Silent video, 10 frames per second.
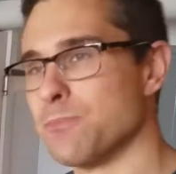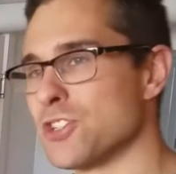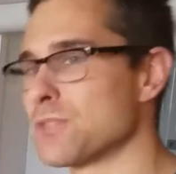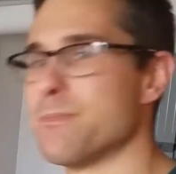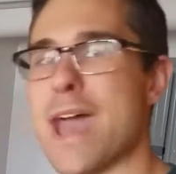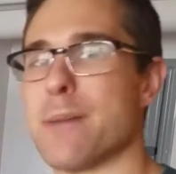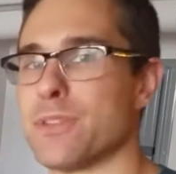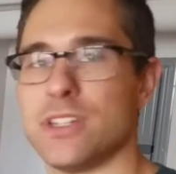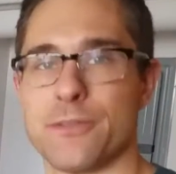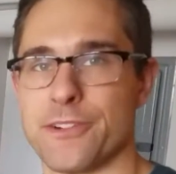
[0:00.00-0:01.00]
just mapped the
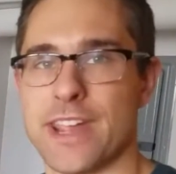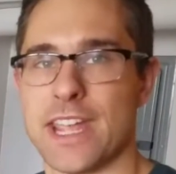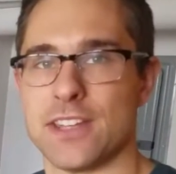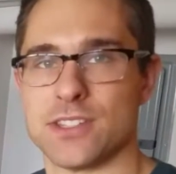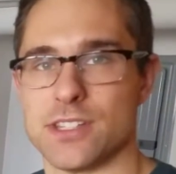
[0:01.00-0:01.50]
different hands to